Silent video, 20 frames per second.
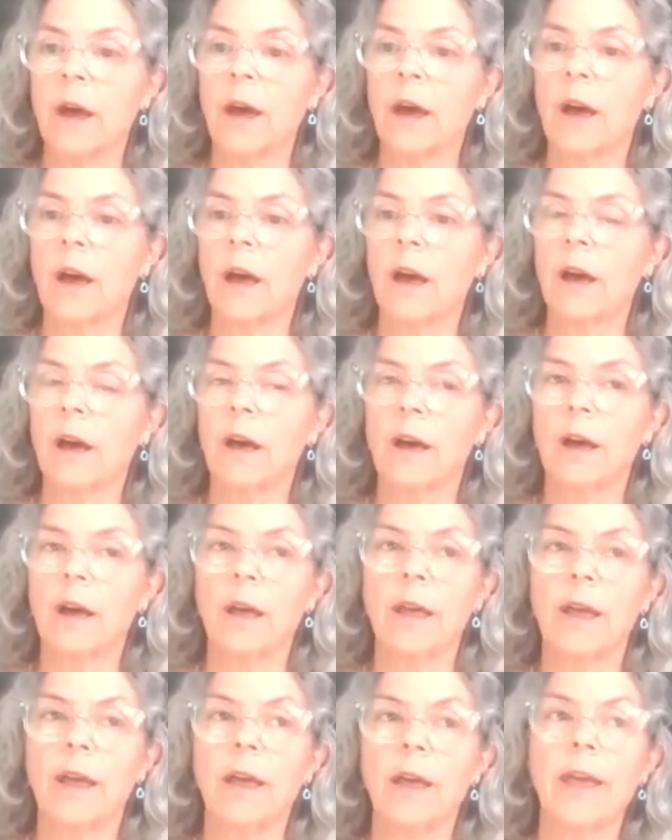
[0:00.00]

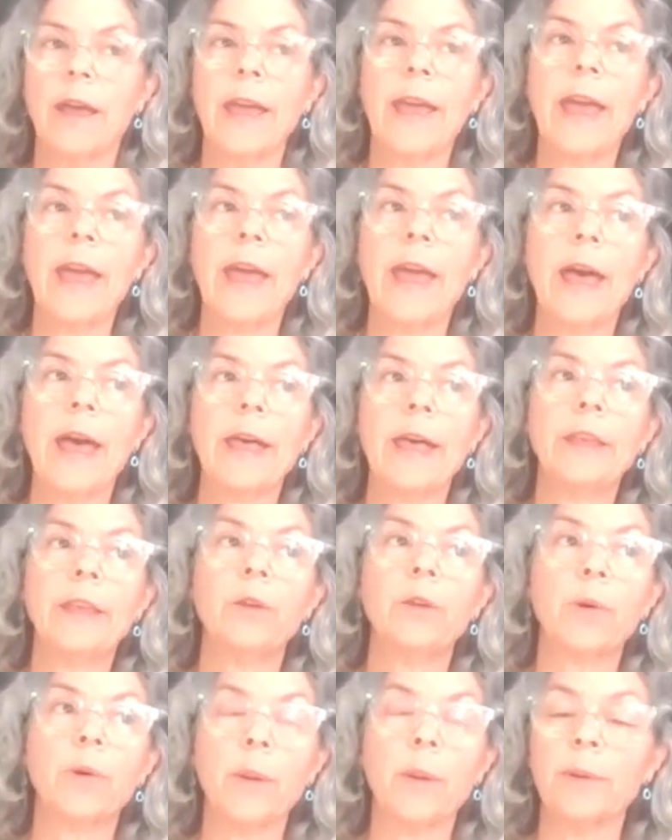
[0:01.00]
and
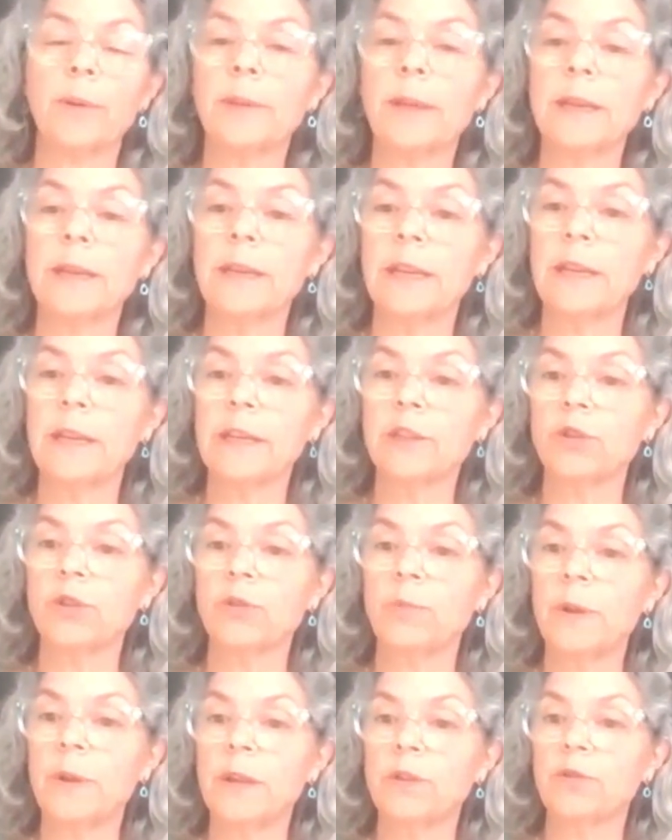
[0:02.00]
you probably need to
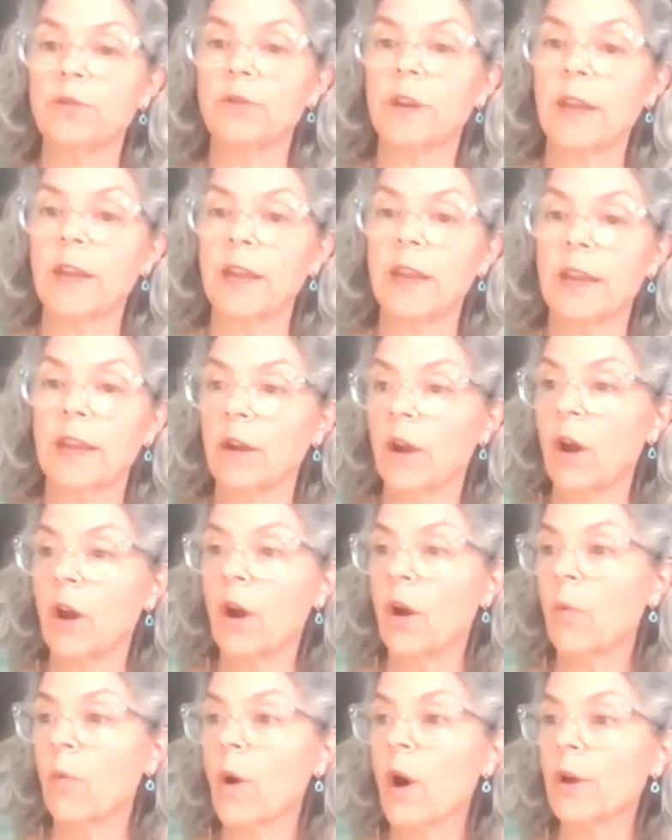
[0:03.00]
be drinking
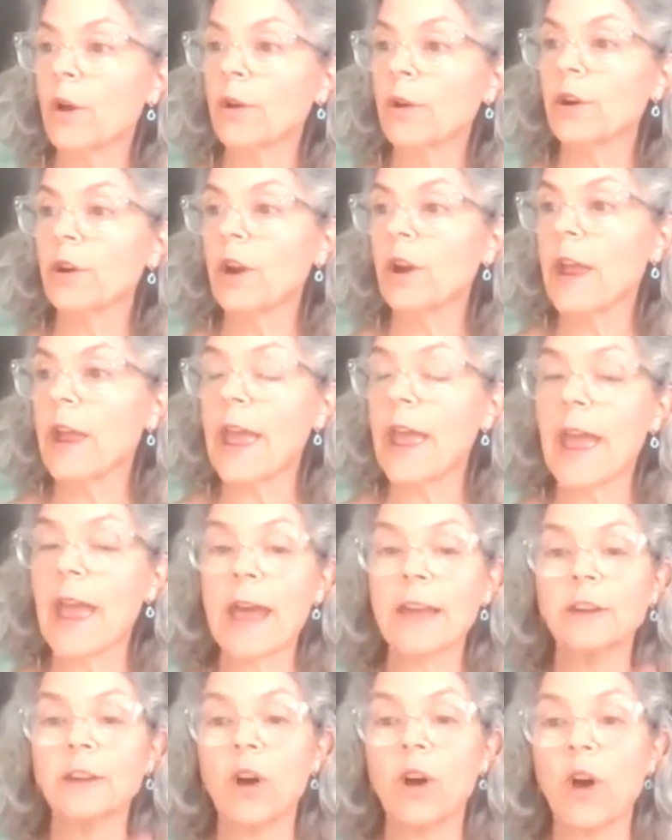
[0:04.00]
water.
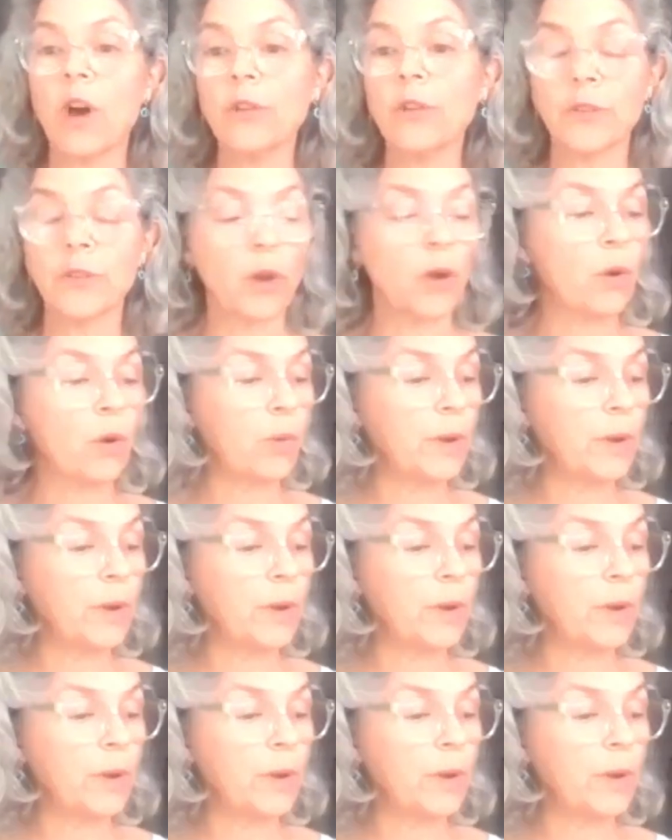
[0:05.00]
And also